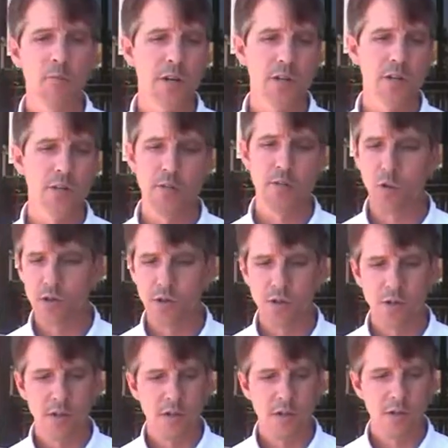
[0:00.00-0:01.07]
Ridge, of
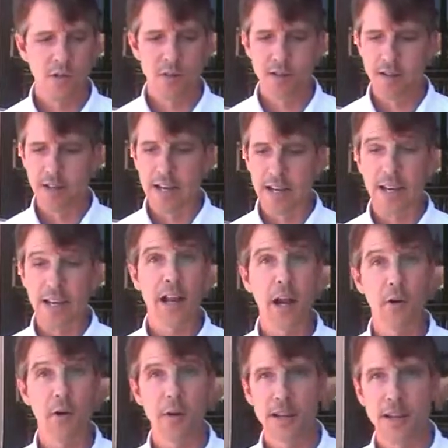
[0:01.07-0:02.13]
course,
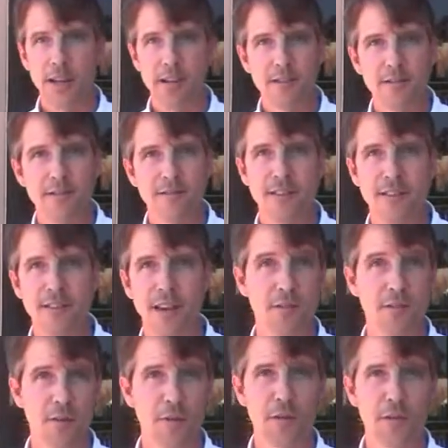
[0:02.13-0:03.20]
inherited, as
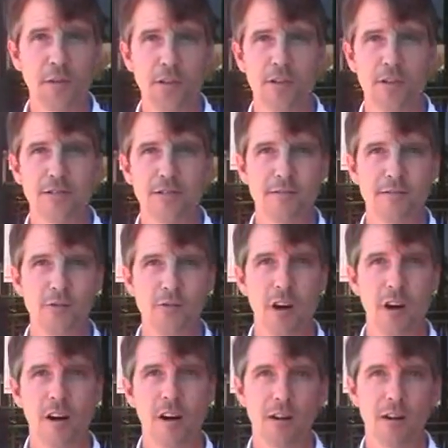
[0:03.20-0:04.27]
the first
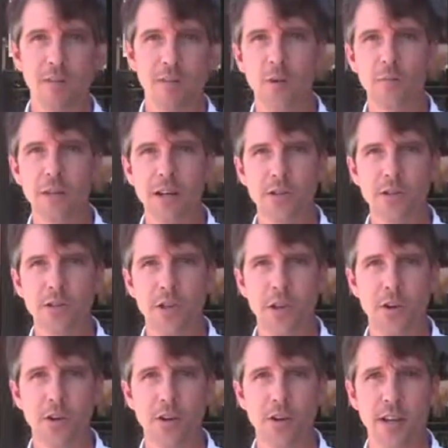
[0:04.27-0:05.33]
czar of Homeland
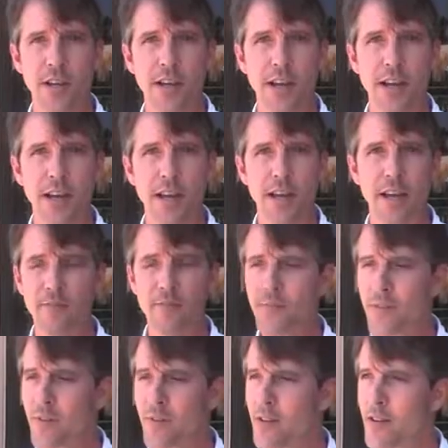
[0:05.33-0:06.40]
Security, a
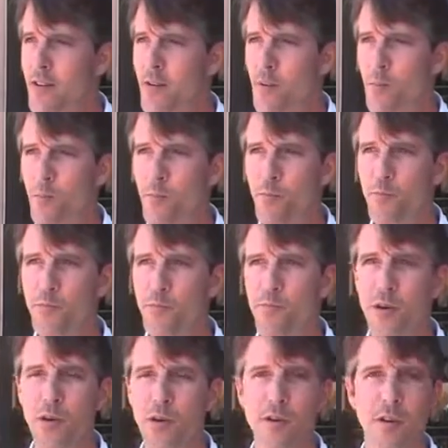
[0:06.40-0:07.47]

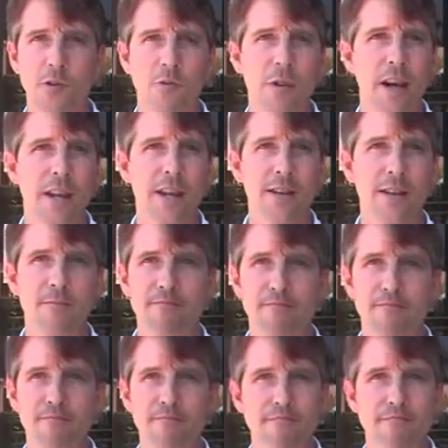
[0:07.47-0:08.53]
bureaucratic
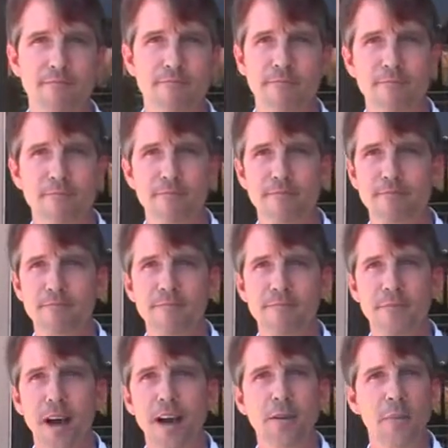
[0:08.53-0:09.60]
nightmare
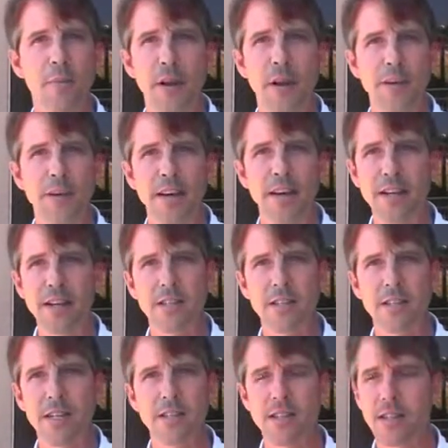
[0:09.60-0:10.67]
in that
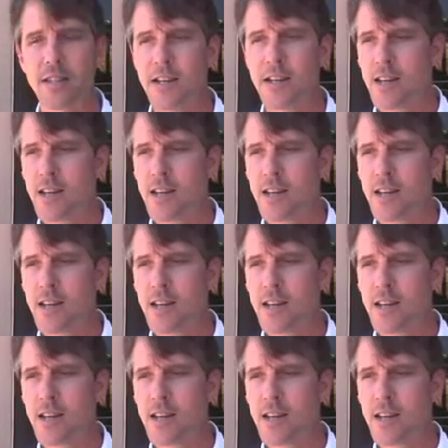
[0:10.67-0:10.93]
sense.